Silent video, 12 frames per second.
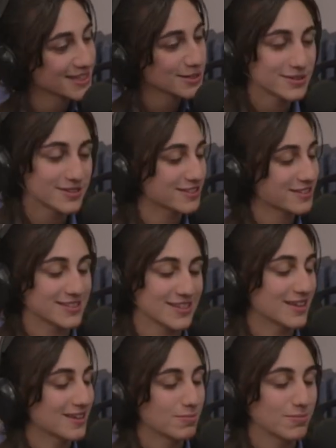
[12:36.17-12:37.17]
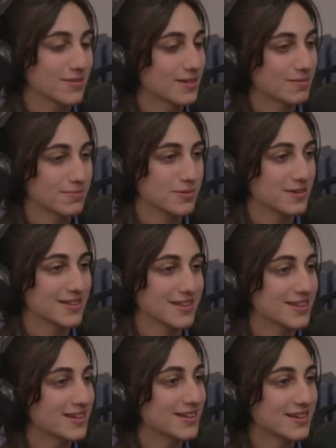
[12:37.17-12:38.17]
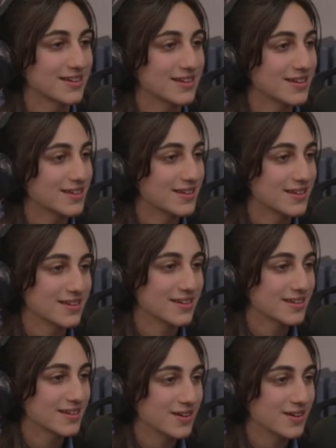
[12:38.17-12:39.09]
It was just like and that feeling. Brilliant. How did yeah? How did that feel?